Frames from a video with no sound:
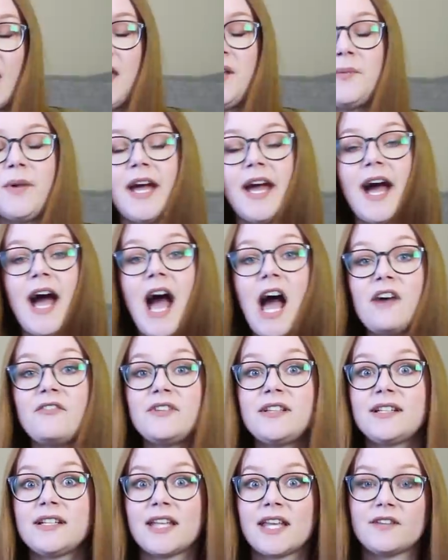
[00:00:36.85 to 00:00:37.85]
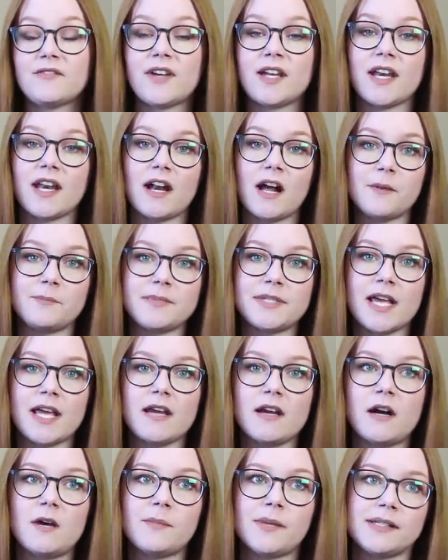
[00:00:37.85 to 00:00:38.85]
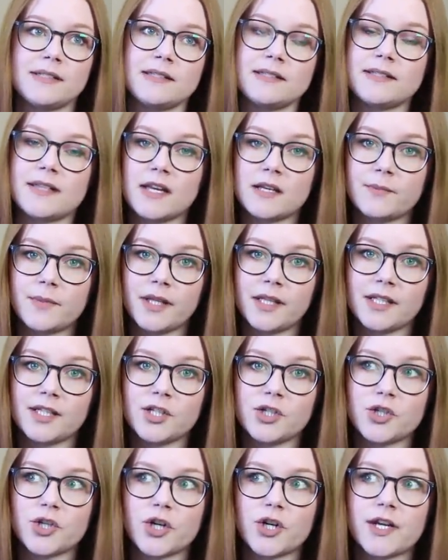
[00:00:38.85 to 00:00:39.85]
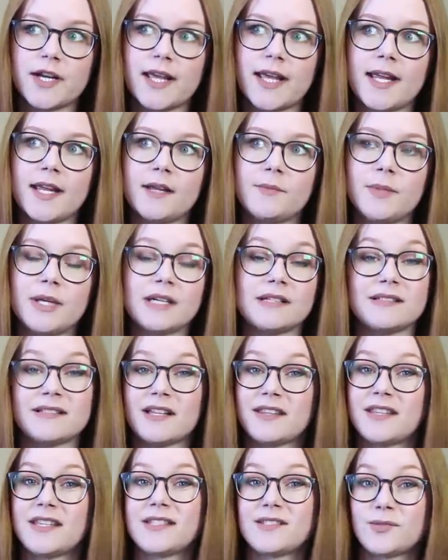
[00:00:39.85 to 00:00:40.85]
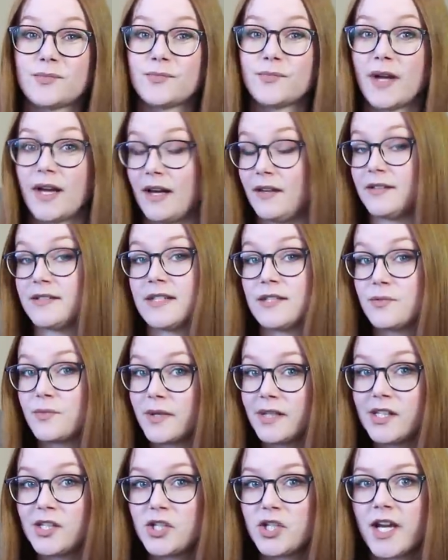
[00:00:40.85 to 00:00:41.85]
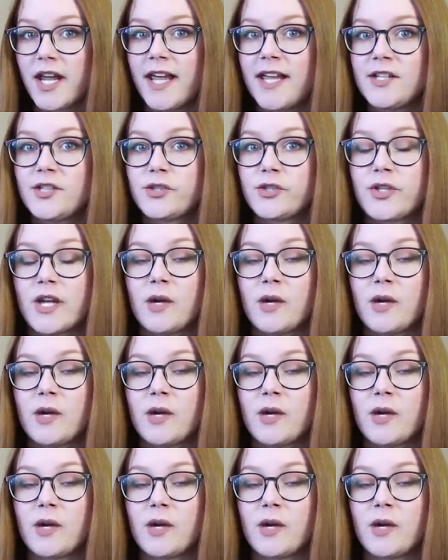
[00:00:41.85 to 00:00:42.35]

Anyway, I haven't given an update on my sustainability journey because nothing else has really changed.